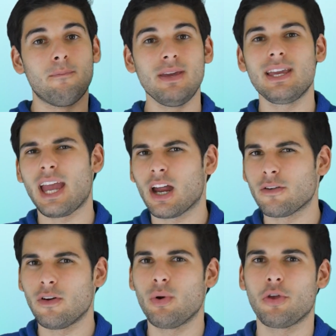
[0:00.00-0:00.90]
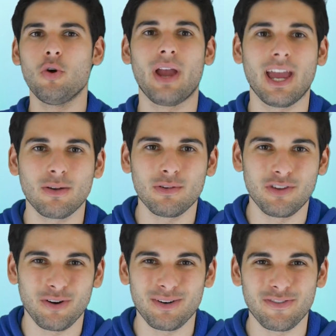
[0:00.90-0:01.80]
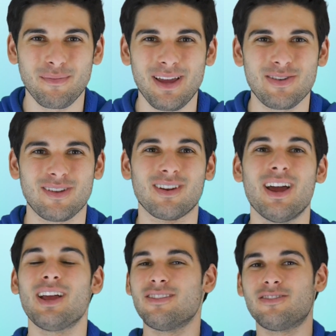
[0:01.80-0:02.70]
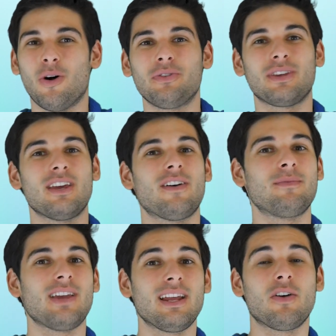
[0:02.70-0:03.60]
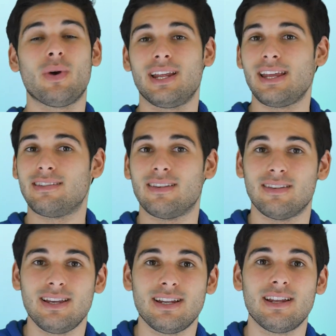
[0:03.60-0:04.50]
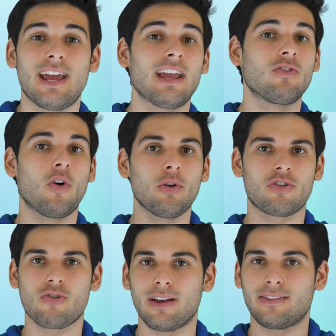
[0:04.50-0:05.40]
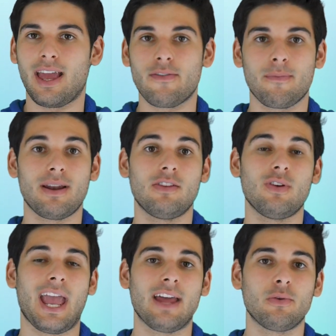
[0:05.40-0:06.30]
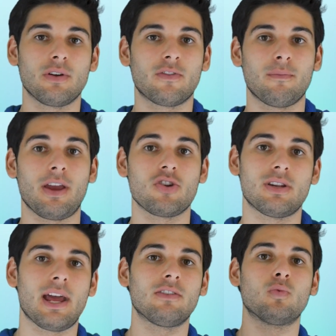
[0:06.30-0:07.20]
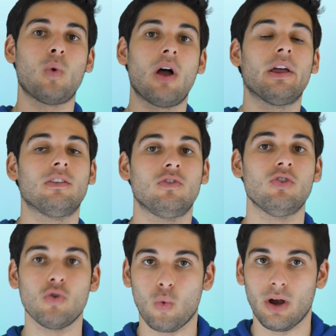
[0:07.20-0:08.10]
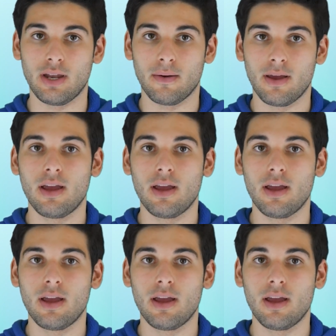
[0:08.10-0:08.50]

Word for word: Be careful with who handles your information. Don't give up data when it isn't needed, and don't trust everybody to handle your information as well as you would.